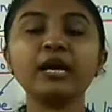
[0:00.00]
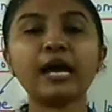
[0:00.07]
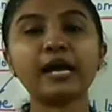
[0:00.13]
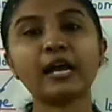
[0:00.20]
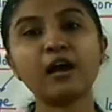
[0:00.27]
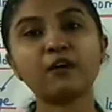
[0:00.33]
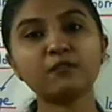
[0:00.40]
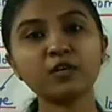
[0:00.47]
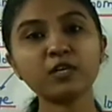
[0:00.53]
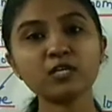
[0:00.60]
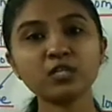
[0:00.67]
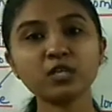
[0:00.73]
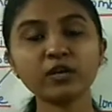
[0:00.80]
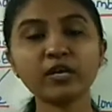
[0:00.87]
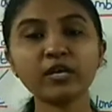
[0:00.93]
and after
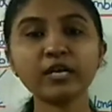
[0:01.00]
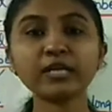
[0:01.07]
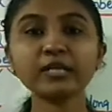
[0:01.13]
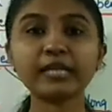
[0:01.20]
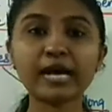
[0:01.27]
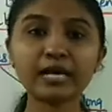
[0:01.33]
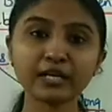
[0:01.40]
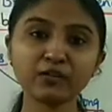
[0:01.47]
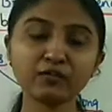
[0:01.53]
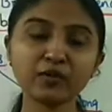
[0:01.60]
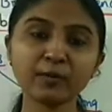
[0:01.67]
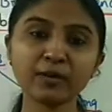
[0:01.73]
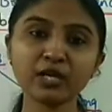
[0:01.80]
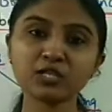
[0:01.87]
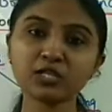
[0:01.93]
screening, that
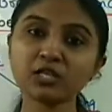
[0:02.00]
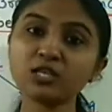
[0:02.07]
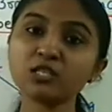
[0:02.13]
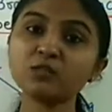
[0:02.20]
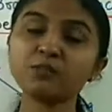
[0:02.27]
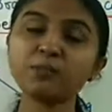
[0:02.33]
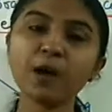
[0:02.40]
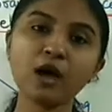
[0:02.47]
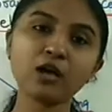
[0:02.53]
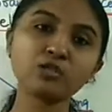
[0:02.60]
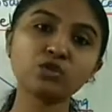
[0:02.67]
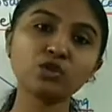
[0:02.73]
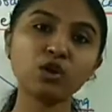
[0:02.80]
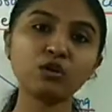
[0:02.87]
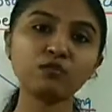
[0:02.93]
information is
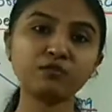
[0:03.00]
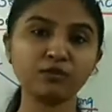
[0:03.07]
passed on